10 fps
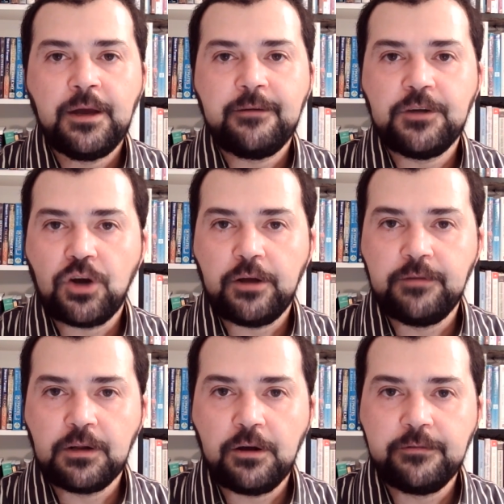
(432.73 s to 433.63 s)
which I will
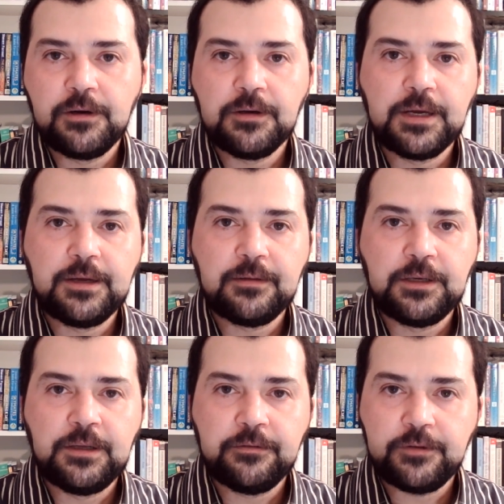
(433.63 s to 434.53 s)
cover
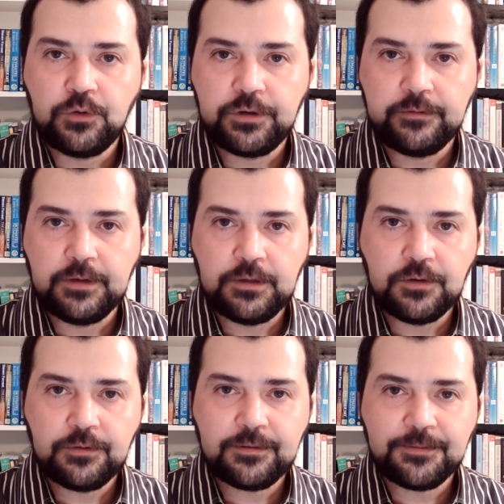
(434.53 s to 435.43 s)
in future videos.